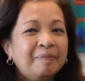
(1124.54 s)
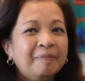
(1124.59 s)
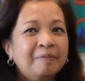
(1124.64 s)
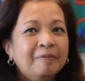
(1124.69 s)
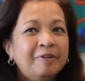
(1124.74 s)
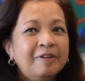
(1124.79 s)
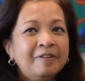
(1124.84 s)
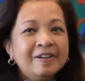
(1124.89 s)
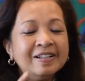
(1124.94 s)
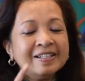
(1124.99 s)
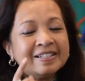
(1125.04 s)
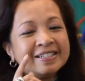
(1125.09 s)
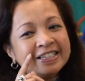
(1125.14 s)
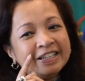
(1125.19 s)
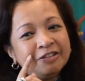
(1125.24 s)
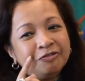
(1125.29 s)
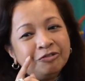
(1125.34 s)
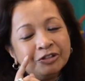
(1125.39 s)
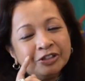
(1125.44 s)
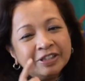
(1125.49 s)
Whereas
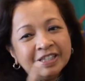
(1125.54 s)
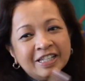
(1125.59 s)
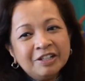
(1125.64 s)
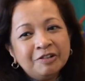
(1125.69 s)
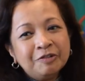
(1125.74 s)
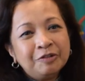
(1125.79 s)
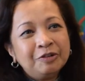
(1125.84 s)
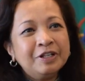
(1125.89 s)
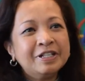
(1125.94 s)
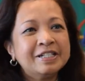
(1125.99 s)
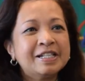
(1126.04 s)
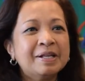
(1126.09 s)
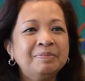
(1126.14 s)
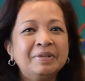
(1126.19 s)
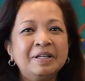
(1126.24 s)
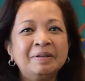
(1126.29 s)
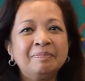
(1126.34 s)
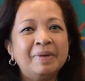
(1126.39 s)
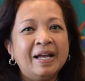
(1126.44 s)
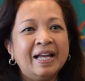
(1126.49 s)
if you think of doing
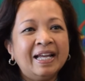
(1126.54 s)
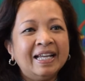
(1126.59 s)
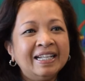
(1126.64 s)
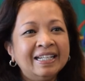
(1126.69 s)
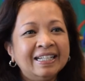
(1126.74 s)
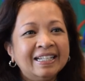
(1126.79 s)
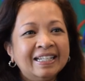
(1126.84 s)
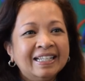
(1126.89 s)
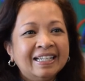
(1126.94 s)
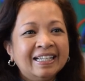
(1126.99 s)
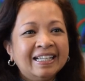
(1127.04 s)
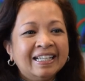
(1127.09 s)
something bad,